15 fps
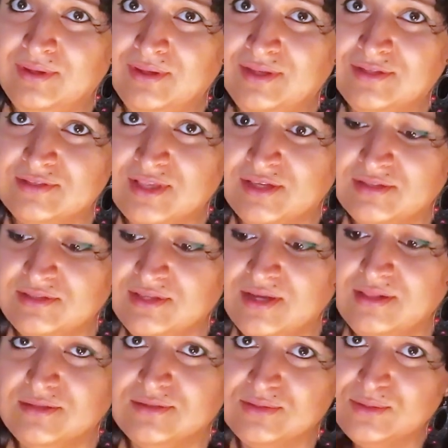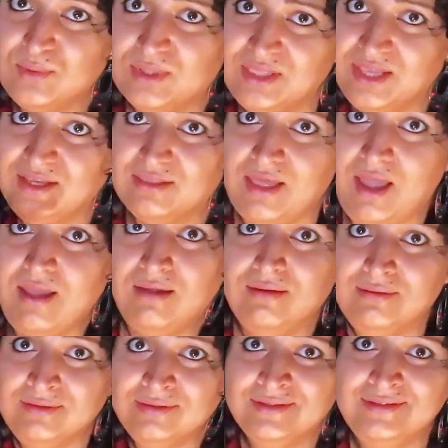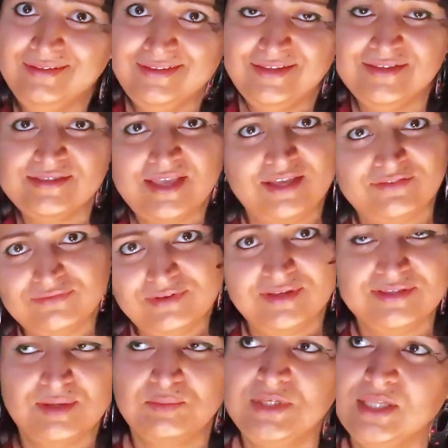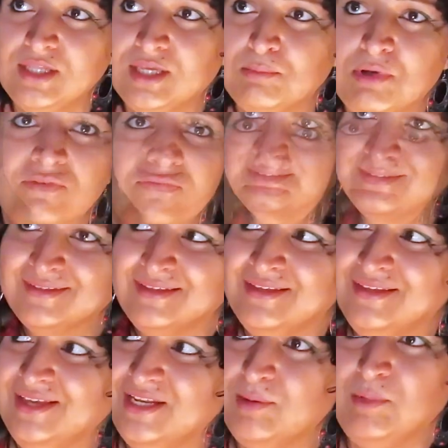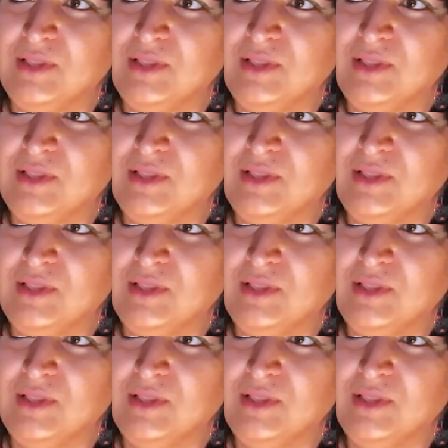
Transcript: And he's like, his tail's just going like that as I'm telling him off. And I'm